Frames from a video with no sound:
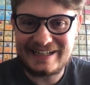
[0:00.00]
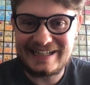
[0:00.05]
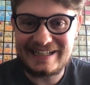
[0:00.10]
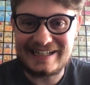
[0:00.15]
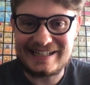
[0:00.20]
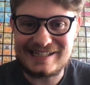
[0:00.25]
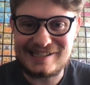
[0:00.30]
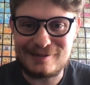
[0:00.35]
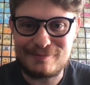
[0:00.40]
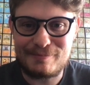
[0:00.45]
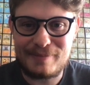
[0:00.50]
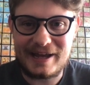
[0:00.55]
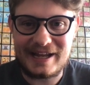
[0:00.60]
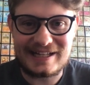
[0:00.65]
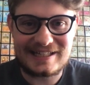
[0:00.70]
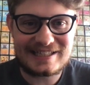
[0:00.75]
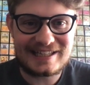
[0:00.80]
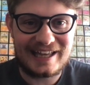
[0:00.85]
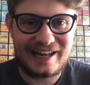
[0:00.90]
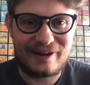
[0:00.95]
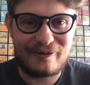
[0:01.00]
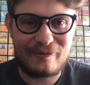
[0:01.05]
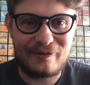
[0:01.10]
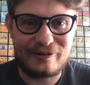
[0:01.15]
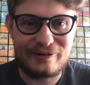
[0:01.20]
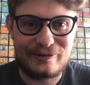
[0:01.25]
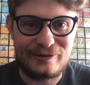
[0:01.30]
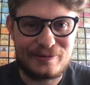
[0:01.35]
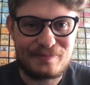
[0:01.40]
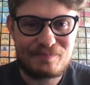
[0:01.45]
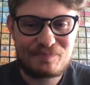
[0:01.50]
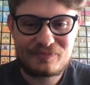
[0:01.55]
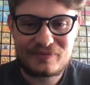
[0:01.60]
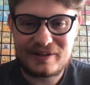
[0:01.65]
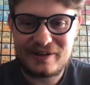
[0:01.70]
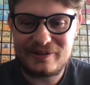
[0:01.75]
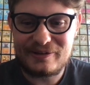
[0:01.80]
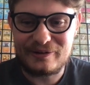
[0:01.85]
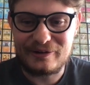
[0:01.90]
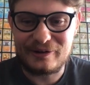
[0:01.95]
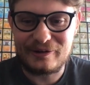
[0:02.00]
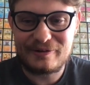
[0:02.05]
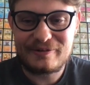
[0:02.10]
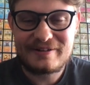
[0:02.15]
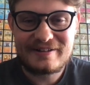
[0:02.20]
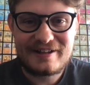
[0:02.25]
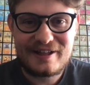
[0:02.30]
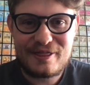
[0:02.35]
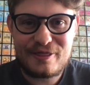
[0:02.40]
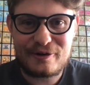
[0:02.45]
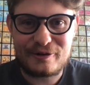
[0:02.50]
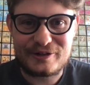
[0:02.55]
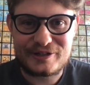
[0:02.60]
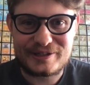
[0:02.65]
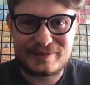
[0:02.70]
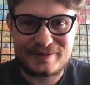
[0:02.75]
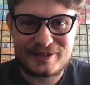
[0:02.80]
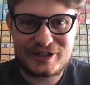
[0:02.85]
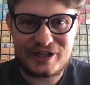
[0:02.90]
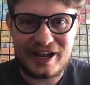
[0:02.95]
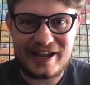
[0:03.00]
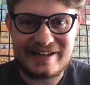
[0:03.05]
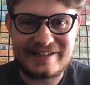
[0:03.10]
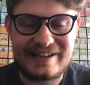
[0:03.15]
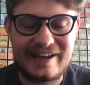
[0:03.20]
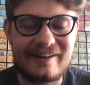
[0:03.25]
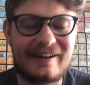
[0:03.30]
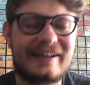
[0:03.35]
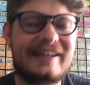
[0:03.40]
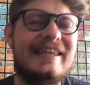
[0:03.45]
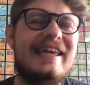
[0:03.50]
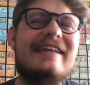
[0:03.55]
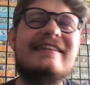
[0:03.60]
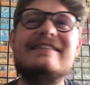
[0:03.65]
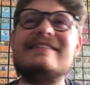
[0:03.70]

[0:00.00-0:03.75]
in a debate and I want to, you know, throw some shade down. Like yeah,